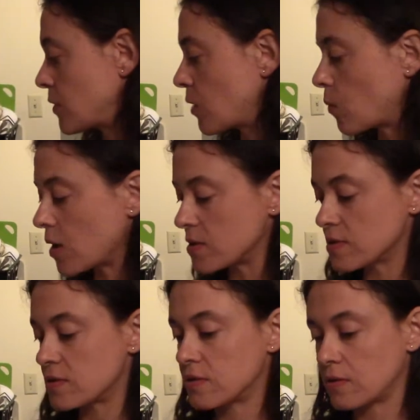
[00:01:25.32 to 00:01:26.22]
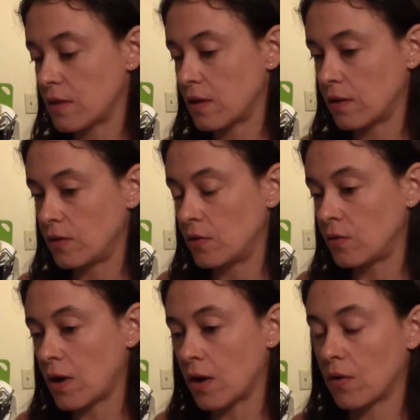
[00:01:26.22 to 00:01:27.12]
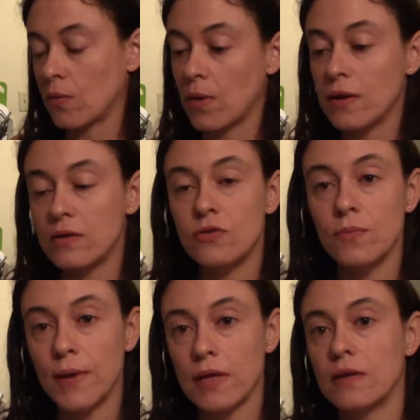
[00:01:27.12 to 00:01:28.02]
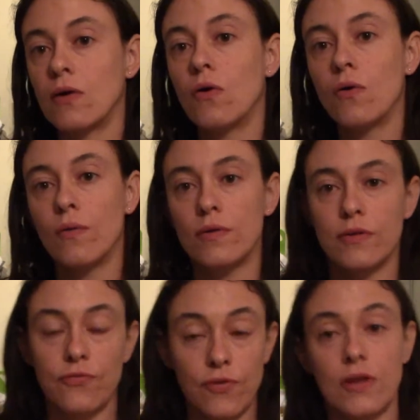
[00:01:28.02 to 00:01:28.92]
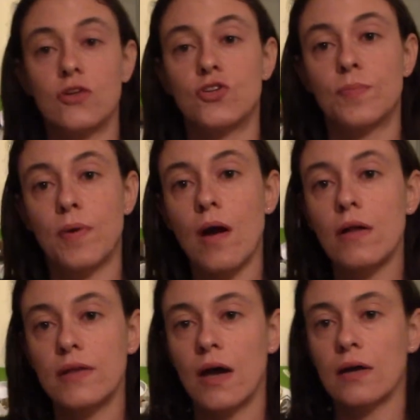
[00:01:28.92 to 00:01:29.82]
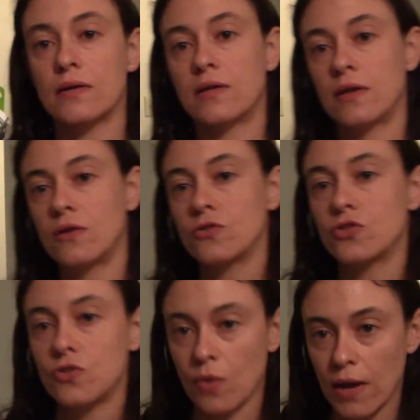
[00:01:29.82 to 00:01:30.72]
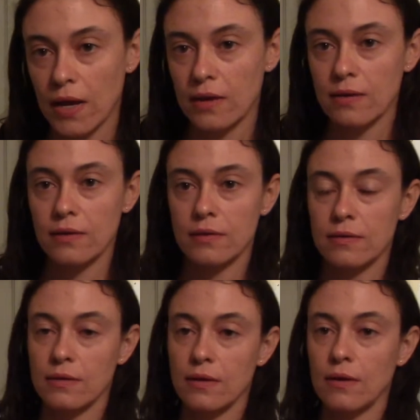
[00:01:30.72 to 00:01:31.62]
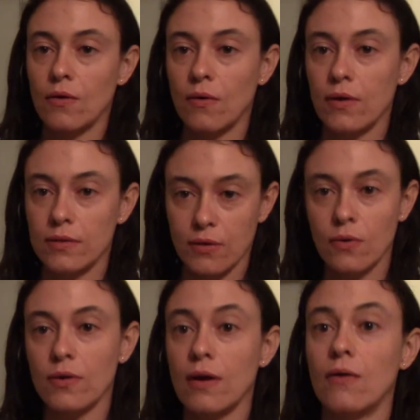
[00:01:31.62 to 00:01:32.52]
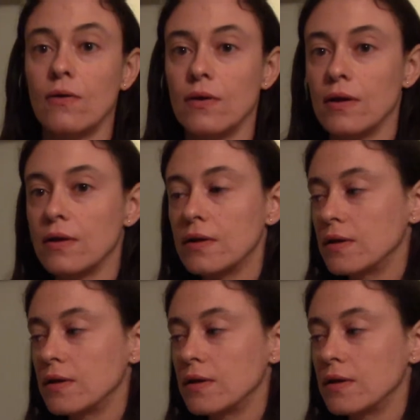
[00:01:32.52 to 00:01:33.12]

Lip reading: Once you are ready to make the finished product, you strain the coconut oil